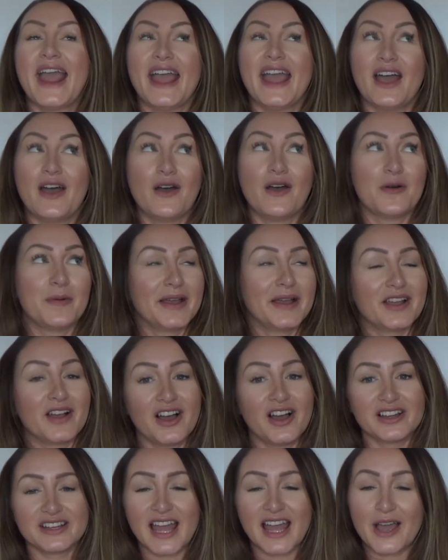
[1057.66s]
Oh my
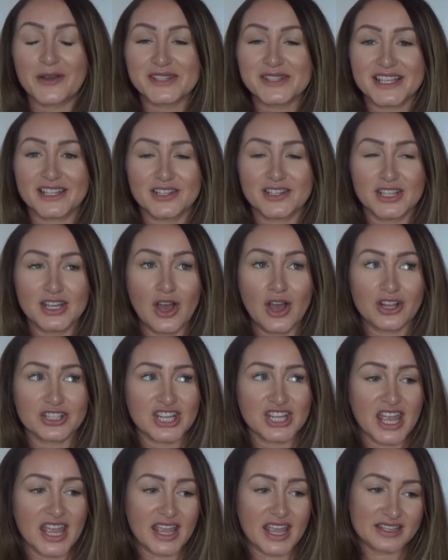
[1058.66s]
God, how has it not
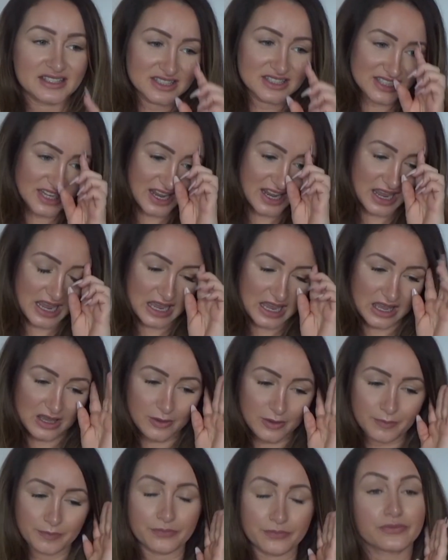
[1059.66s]
changed?
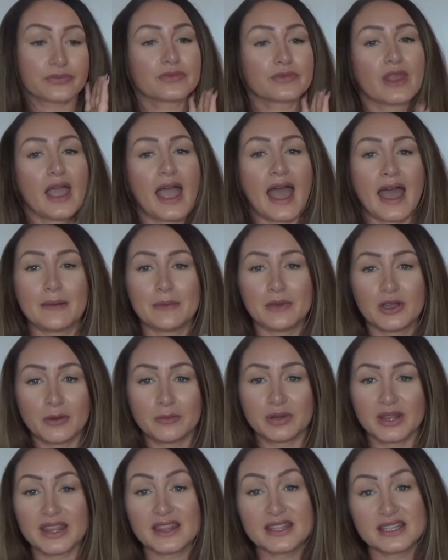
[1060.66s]
I'm a
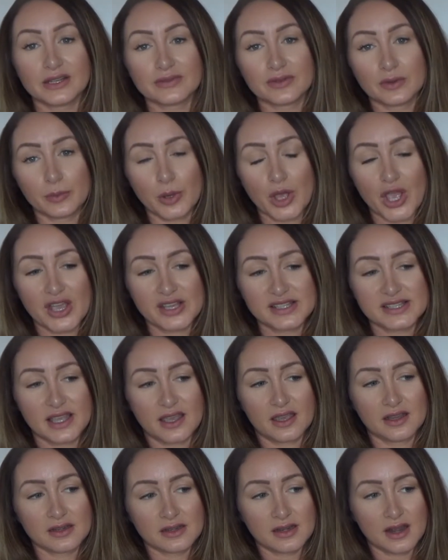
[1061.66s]
completely different
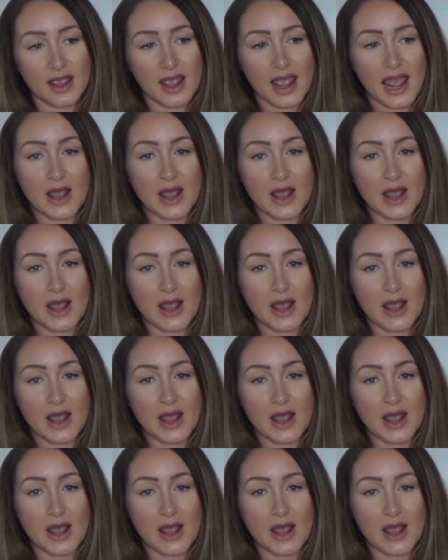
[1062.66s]
person.